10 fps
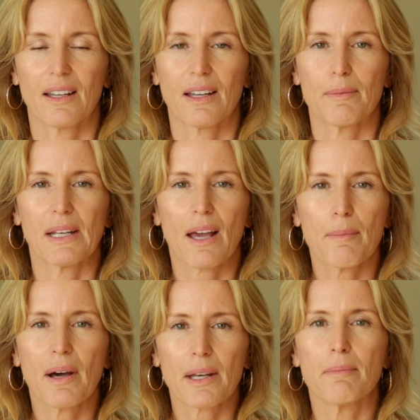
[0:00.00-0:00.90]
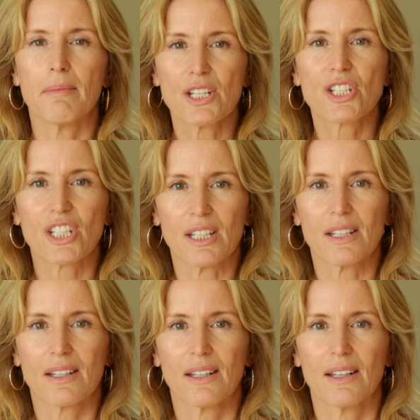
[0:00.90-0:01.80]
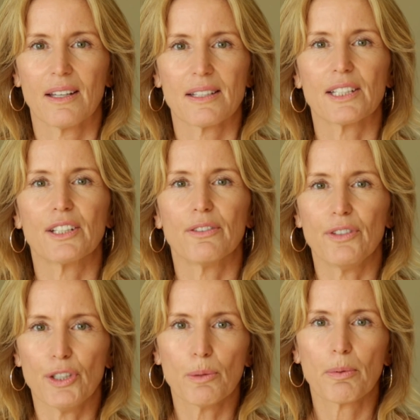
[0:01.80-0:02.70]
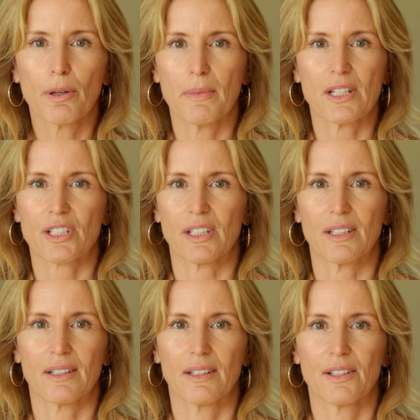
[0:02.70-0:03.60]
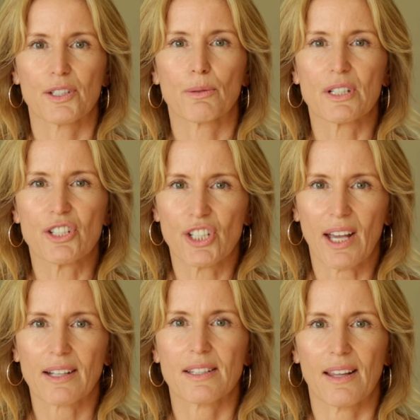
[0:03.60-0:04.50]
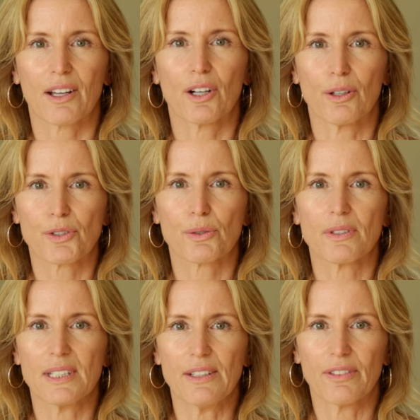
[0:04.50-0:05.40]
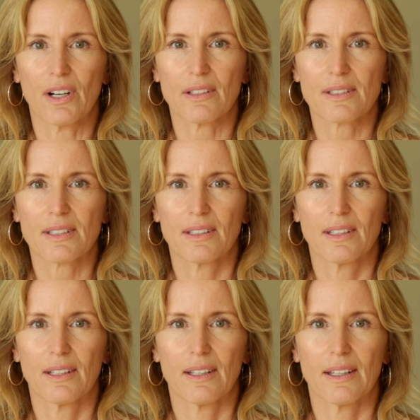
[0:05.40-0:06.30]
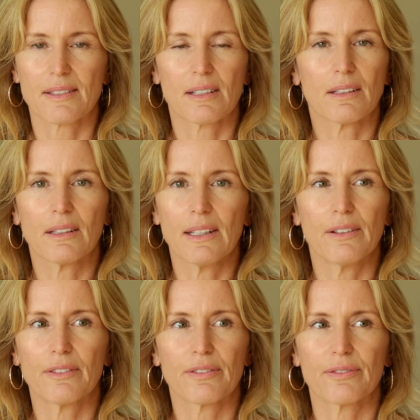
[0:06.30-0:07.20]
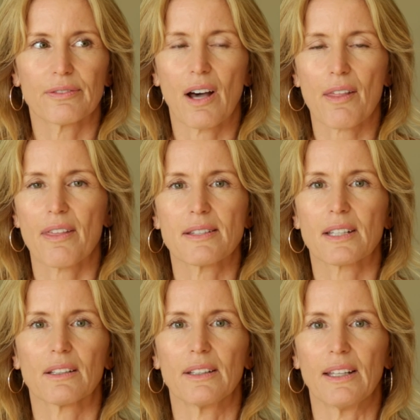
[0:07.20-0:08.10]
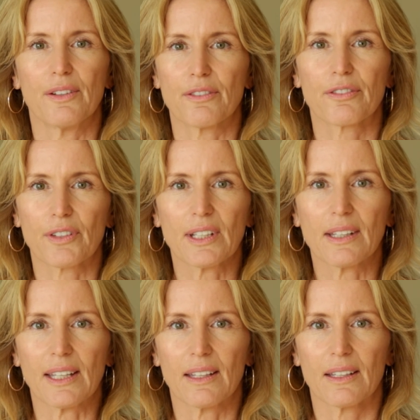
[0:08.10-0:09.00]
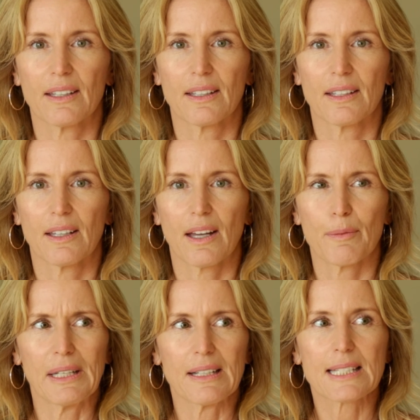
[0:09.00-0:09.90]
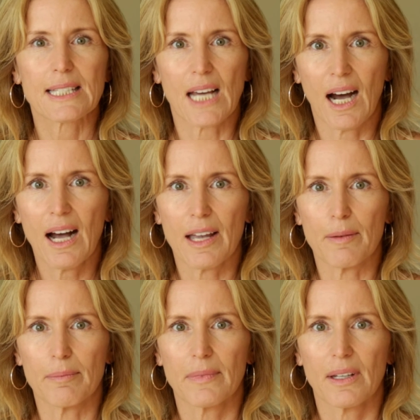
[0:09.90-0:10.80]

I mean, I'm on a mission to give you permission to reject that cultural default and to live authentically and freely. I mean, it's time.